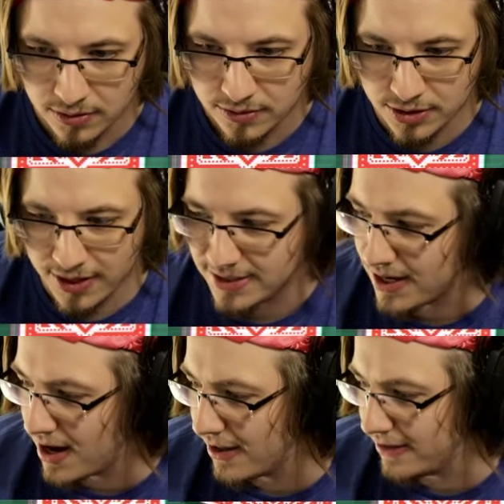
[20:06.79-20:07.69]
So that's
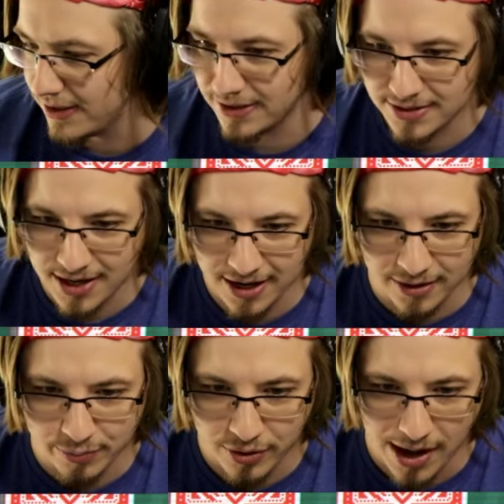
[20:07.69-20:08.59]
kind of the that's kind of
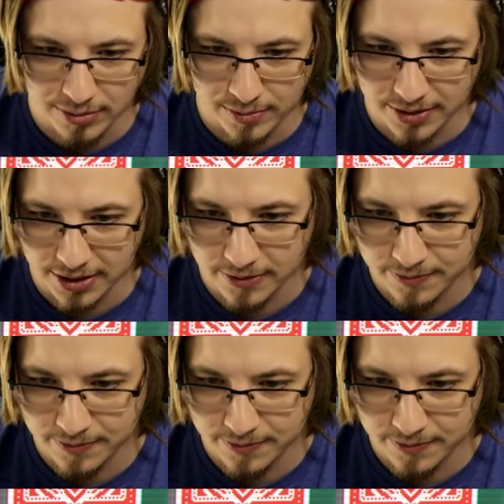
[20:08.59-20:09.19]
the problem there.